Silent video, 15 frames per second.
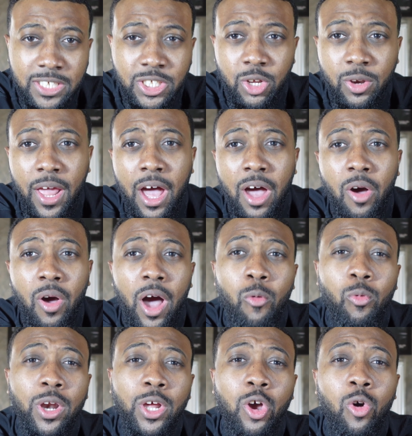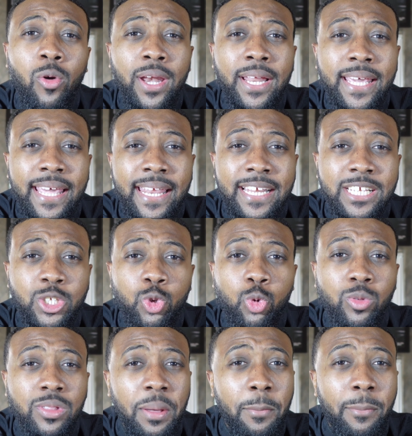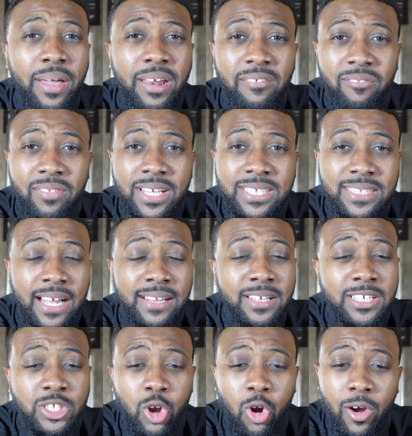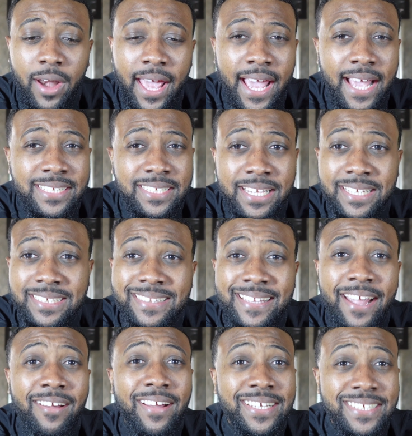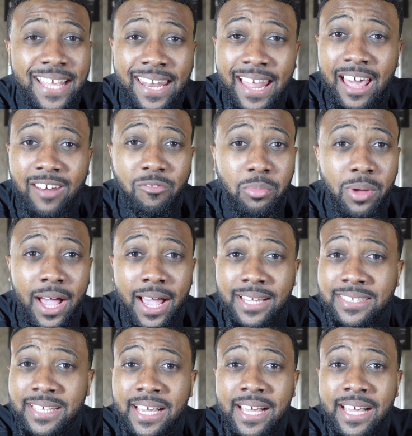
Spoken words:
So now I want to go in and get into the benefits that this card has, because there is a lot of them, guys.